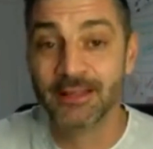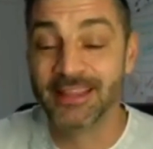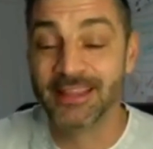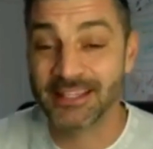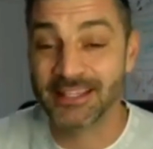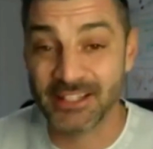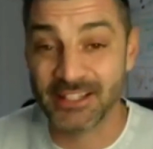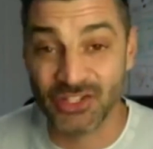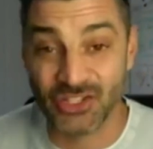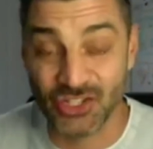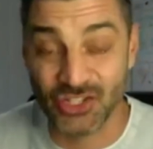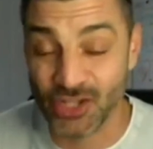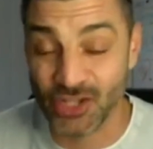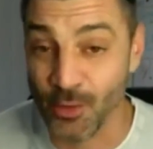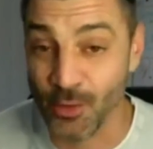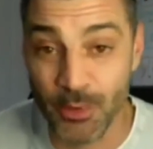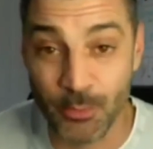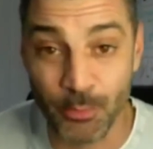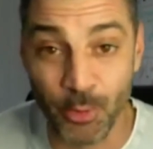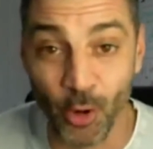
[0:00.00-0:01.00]
This is
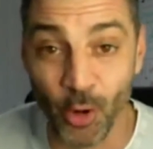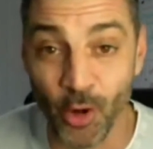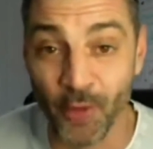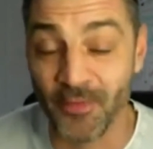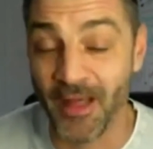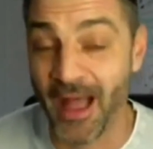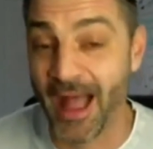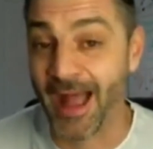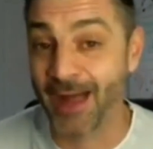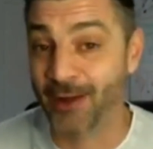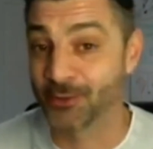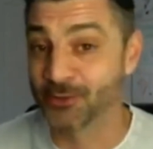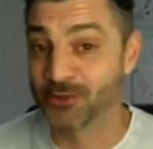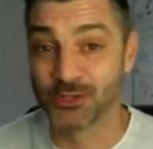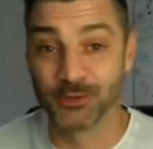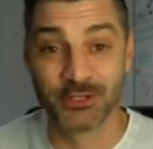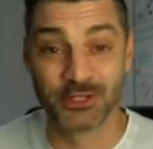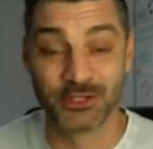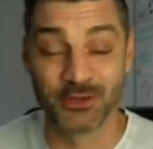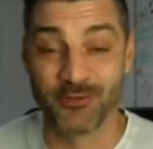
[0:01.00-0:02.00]
so important. The how
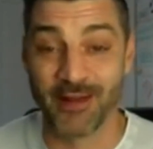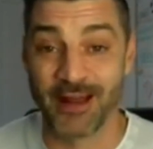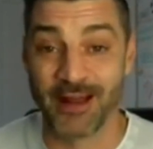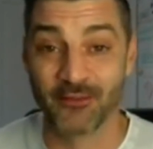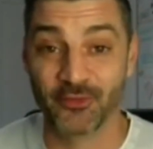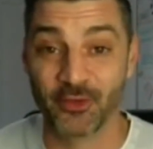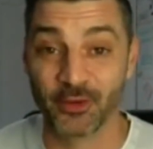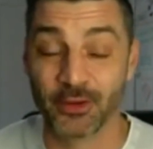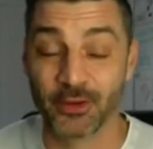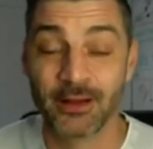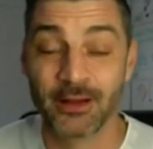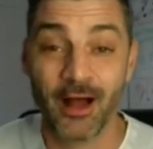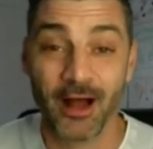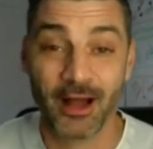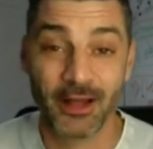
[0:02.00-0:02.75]
to is irrelevant.